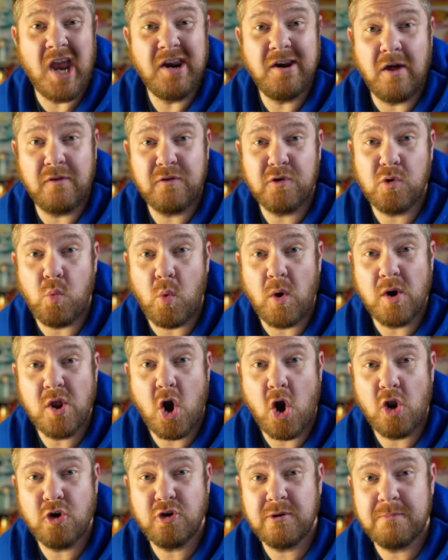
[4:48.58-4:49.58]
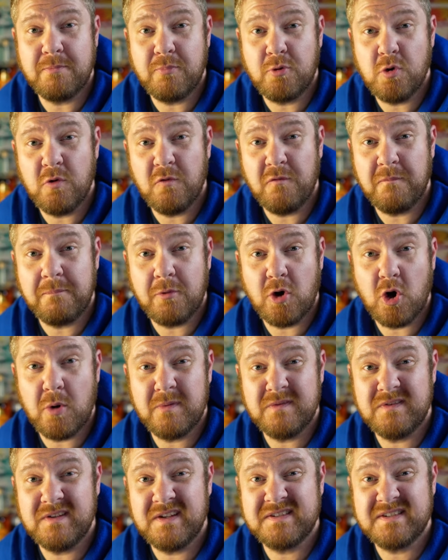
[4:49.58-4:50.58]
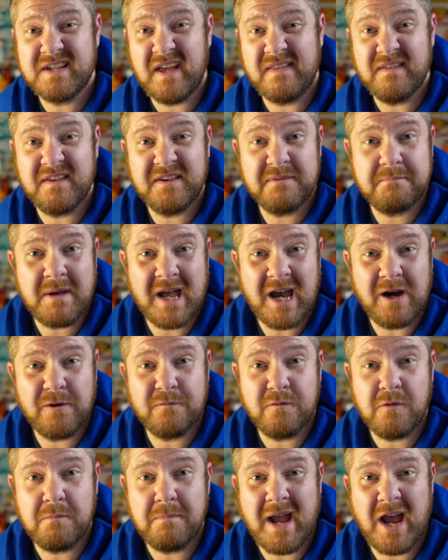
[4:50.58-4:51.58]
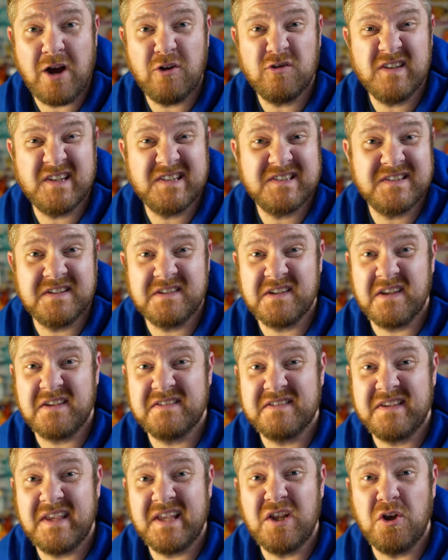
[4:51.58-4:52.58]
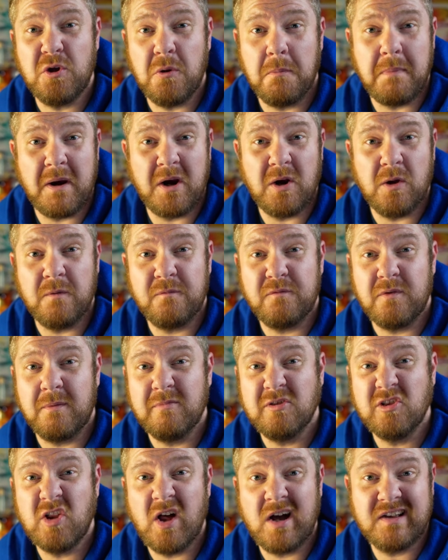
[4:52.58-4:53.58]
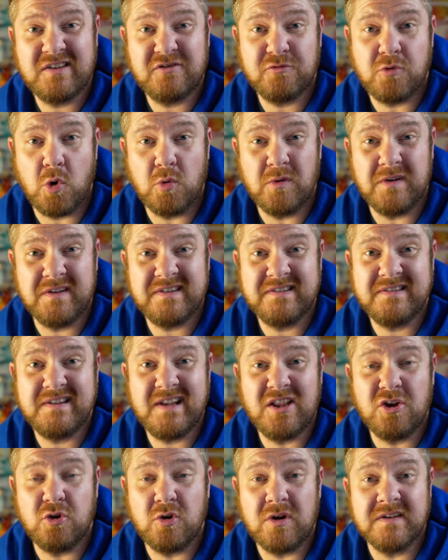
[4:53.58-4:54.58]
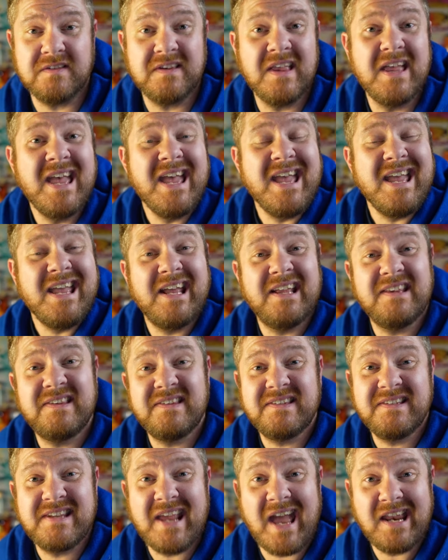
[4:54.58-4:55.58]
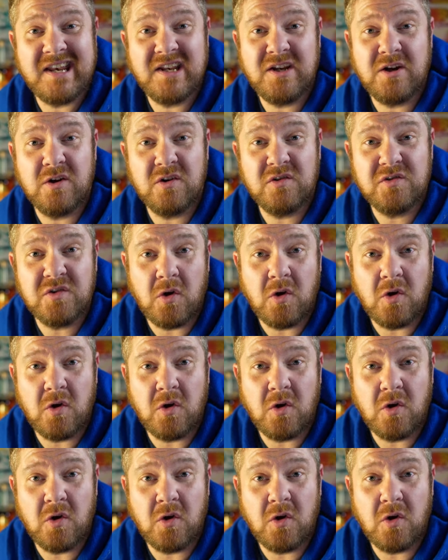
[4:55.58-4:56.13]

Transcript: Another 100 proof bourbon that's on this pound for pound list is a single barrel from Lux Row Distilleries. It's 10 years